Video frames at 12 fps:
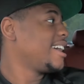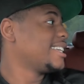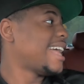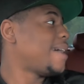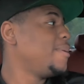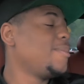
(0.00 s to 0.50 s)
Cause a
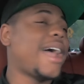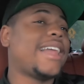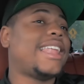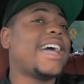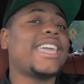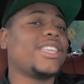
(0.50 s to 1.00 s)
lot of people that
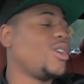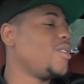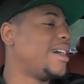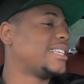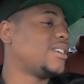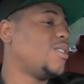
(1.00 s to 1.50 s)
like it don't even
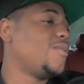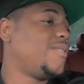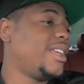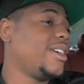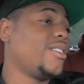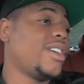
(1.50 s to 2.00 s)
watch the whole
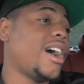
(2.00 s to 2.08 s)
video.